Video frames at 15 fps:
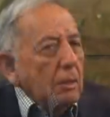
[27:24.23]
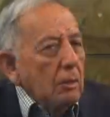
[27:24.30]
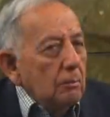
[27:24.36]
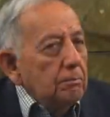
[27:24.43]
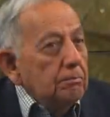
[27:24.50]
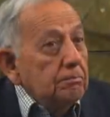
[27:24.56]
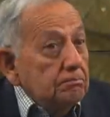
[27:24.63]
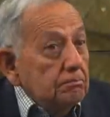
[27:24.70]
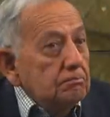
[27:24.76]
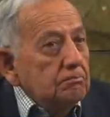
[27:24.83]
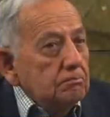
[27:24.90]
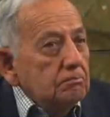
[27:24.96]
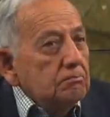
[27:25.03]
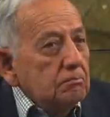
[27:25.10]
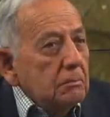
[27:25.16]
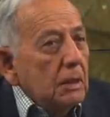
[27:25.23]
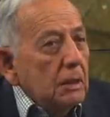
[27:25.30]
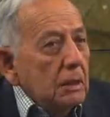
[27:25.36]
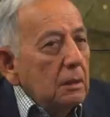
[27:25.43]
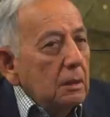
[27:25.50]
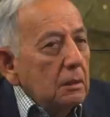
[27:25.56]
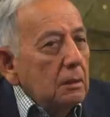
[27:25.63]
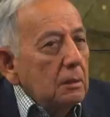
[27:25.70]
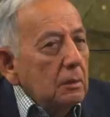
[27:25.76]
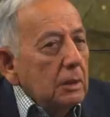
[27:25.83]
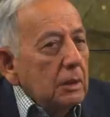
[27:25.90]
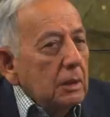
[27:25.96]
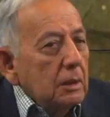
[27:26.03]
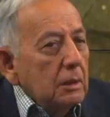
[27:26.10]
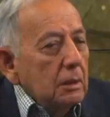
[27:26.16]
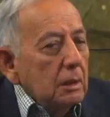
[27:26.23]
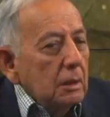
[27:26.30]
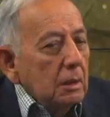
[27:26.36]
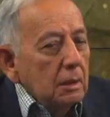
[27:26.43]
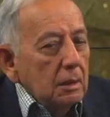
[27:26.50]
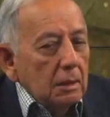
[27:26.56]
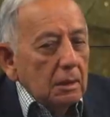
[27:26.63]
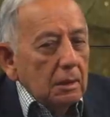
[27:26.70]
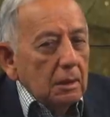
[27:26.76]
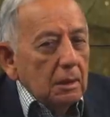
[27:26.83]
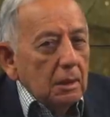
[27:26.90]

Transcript: hope uh, we, can, uh,